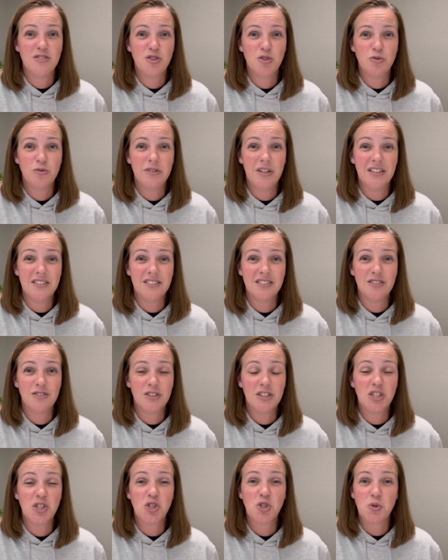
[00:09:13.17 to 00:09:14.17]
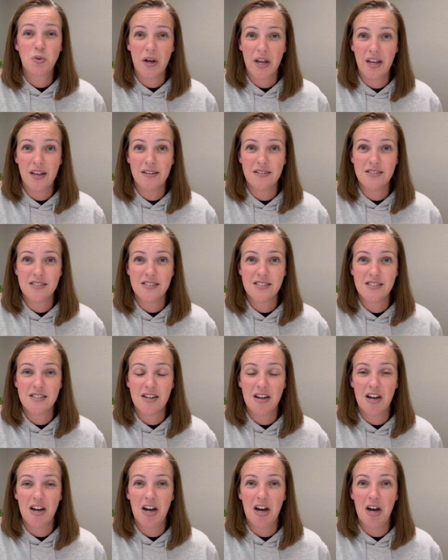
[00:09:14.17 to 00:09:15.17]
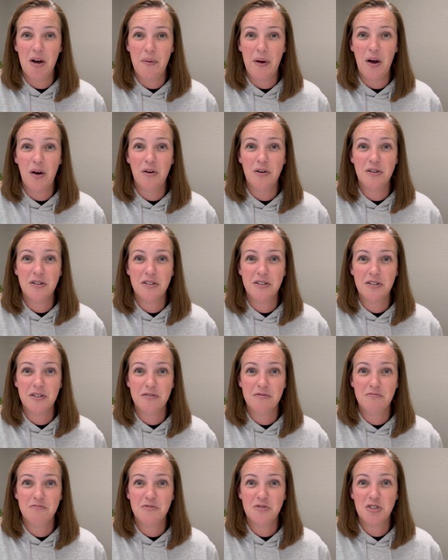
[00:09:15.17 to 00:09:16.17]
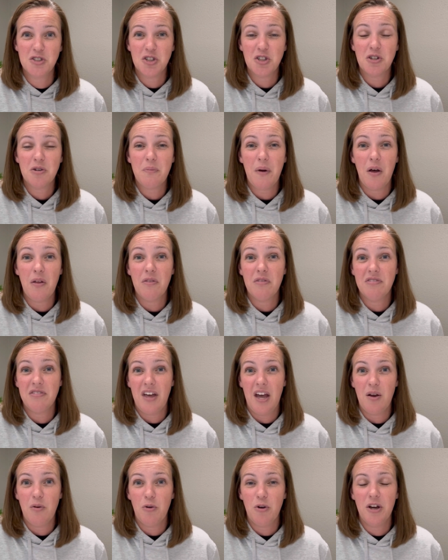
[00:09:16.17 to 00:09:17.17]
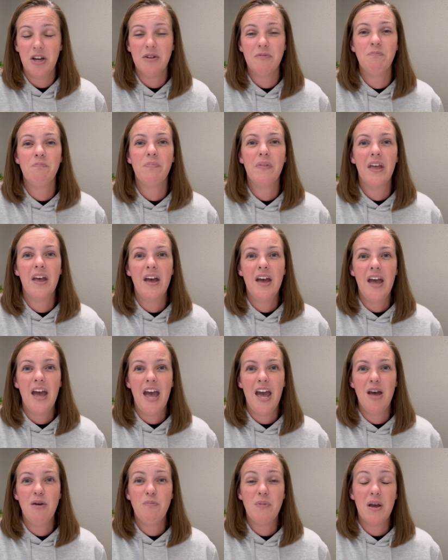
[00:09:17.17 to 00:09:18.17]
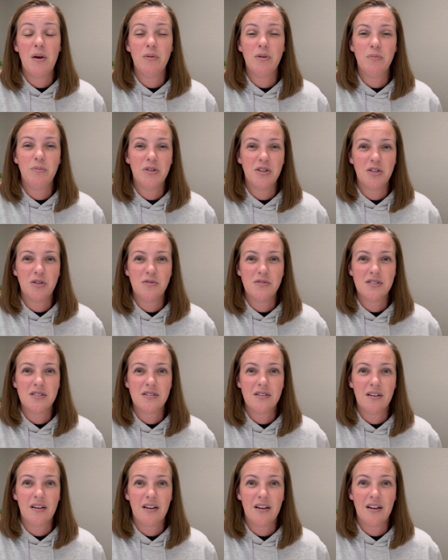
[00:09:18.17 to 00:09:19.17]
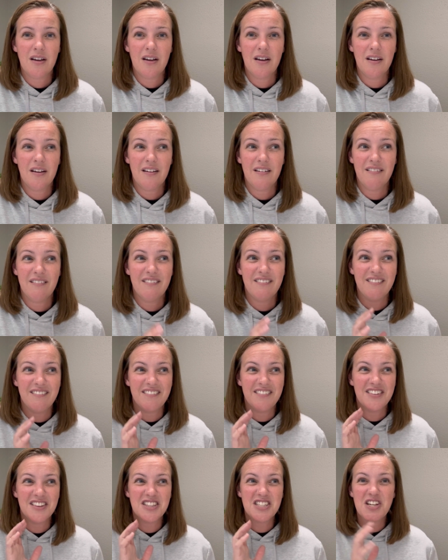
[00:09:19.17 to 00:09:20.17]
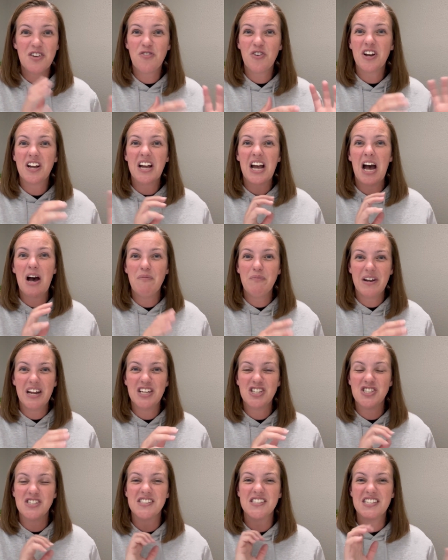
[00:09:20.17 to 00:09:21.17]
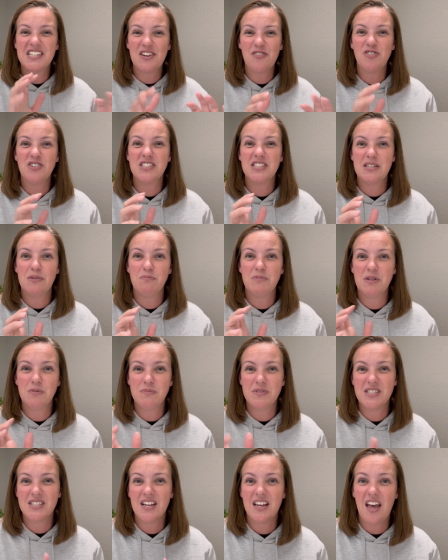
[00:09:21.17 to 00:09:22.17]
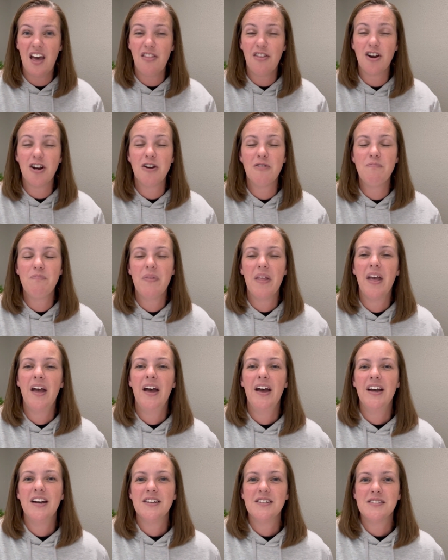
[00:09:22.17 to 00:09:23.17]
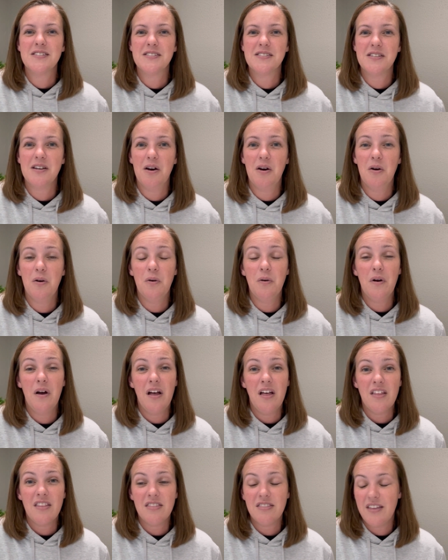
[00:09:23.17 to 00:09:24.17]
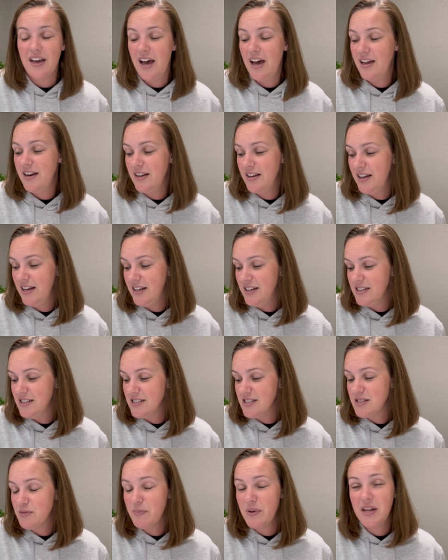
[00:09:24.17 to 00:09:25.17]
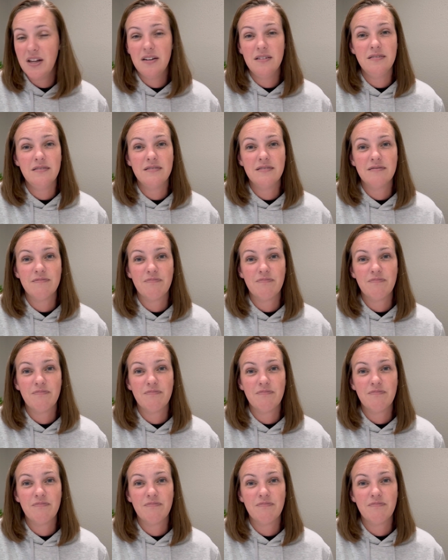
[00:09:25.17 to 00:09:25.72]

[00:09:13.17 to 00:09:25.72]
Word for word: necessarily trained about to learn about thyroid and be able to put those different combinations of different symptoms together. So that has been